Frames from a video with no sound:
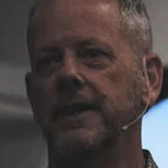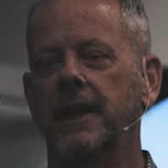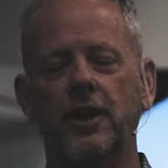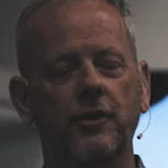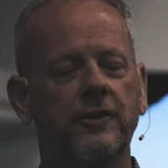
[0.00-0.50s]

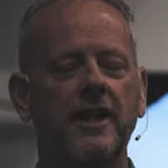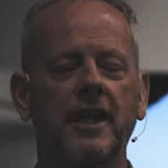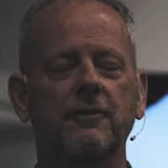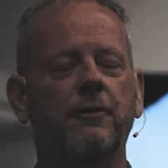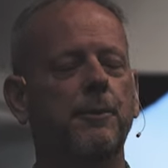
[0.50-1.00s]
He knows the
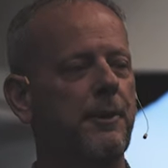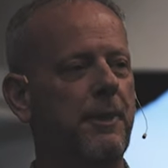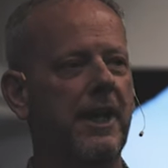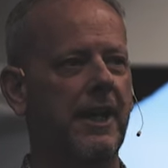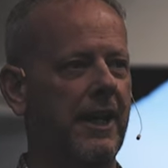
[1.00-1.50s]
end from the
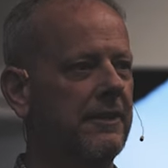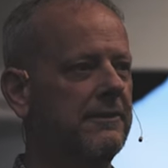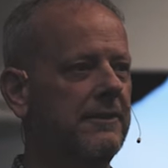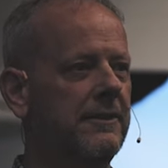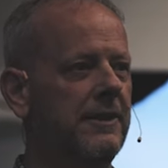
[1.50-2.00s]
beginning.
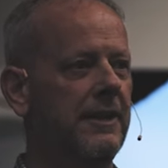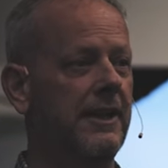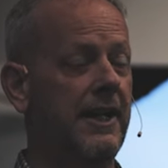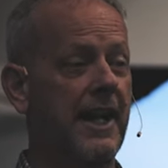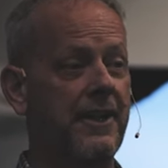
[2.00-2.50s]

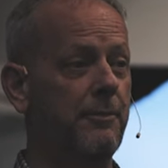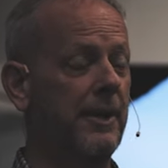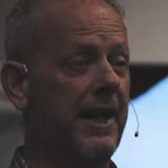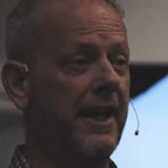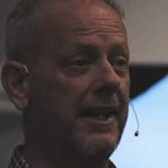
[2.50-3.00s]
He had the
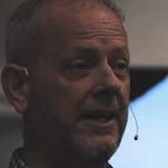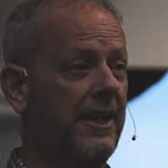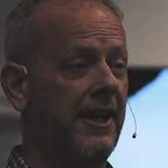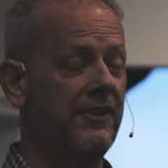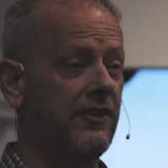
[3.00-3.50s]
plan,
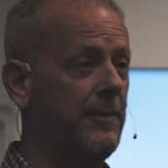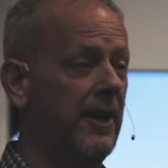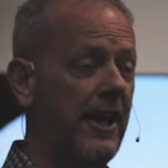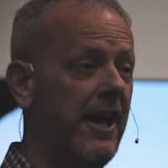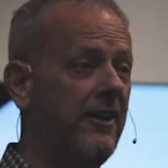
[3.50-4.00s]
it's
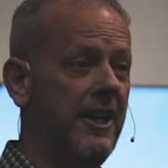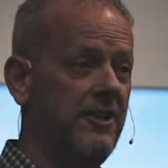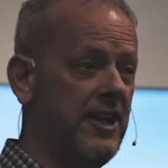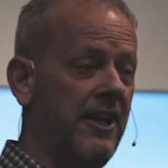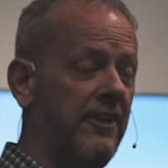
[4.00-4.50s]
spelled out
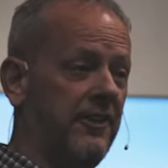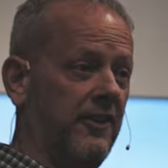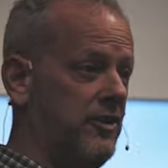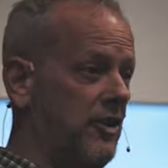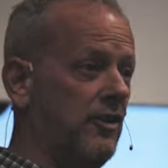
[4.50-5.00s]
in
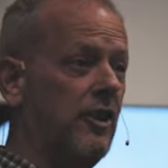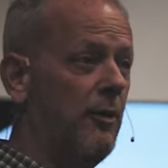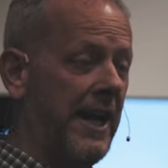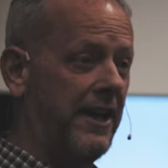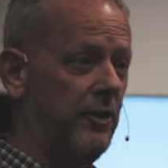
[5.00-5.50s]
Genesis. You can
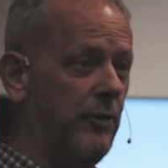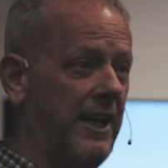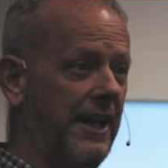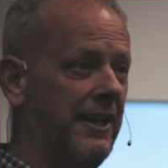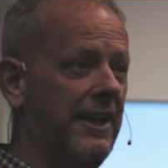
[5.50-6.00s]
go back and
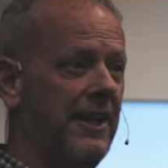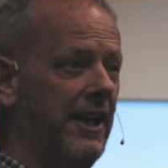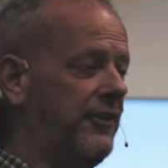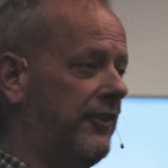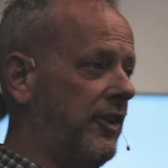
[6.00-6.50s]
read it.
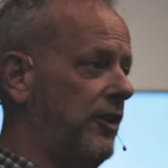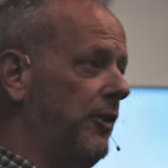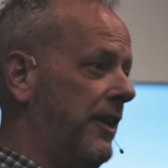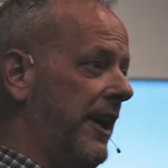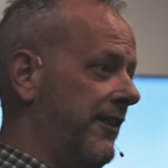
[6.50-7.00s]
As
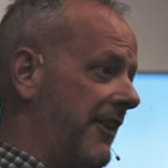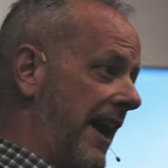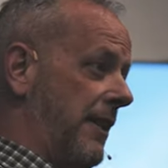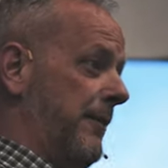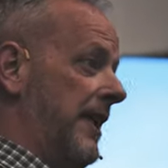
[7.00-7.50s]
soon as
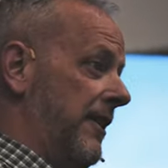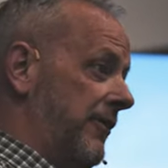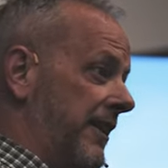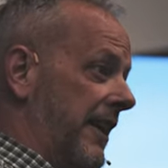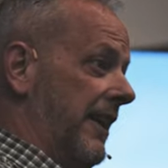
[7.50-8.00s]
Adam and Eve
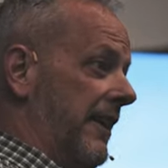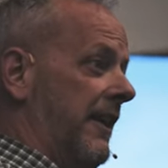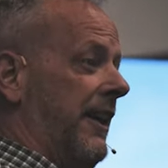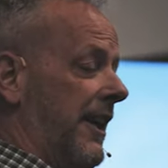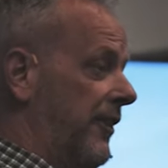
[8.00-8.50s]
sinned,
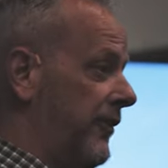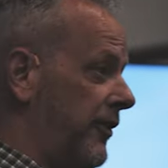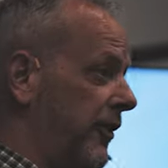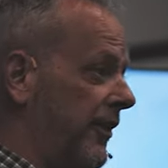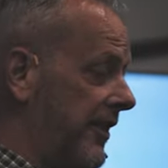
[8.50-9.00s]
and as
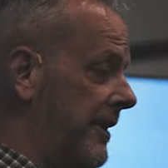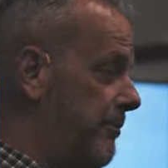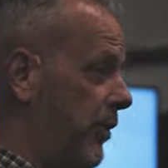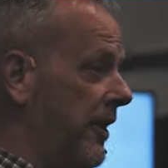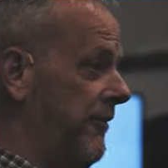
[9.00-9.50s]
soon as they
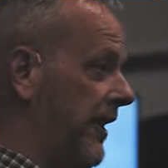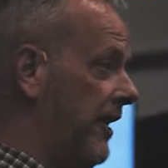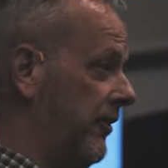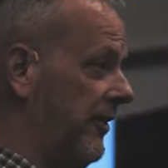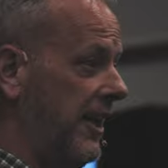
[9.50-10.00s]
pointed
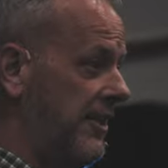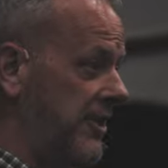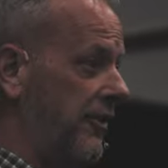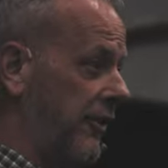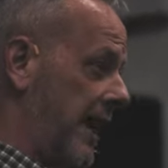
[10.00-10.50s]
fingers at each
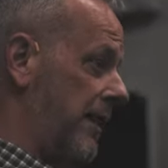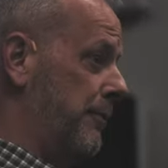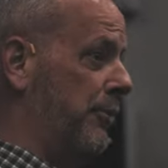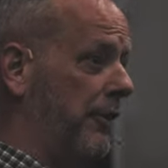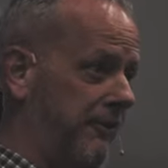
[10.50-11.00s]
other,
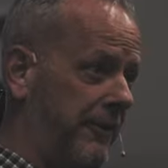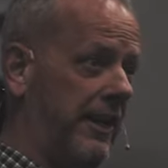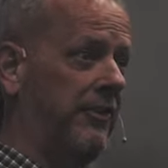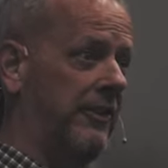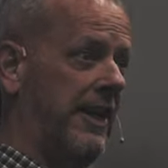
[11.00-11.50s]
Adam pointed
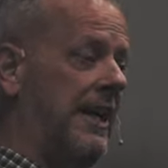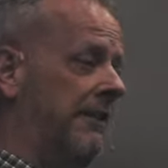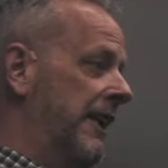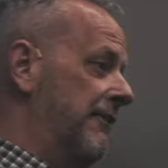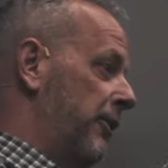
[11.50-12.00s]
fingers at
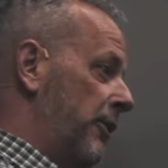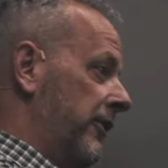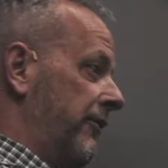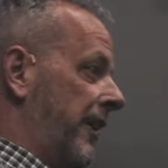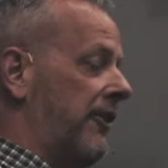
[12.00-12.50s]
Eve, Eve
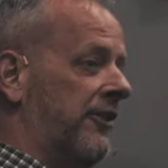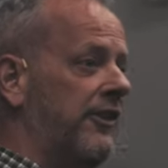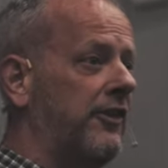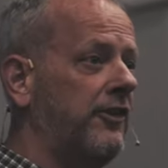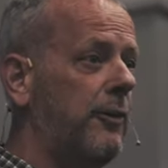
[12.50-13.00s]
pointed fingers
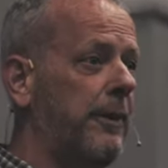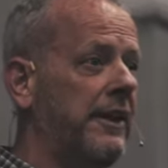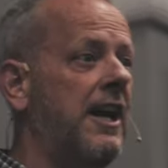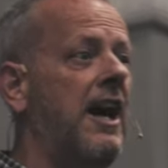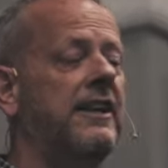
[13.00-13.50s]
at the
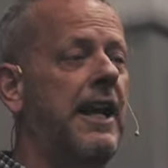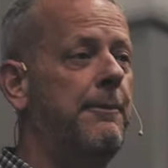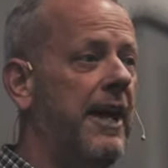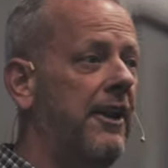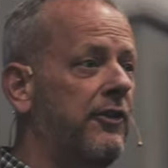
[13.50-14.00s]
serpent, God came
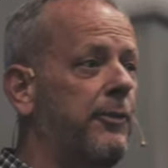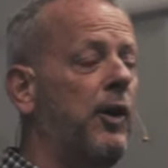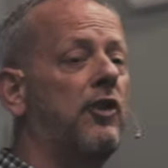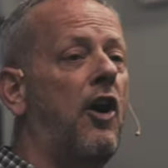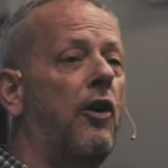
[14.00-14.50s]
down and
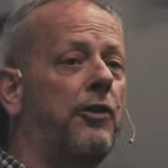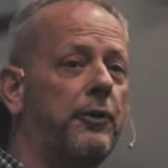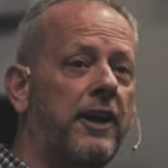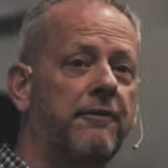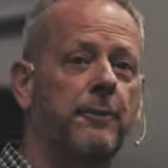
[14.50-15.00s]
spoke to all
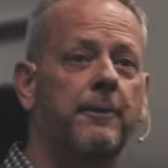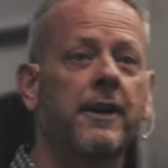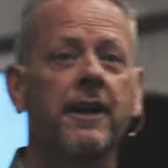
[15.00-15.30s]
three of them.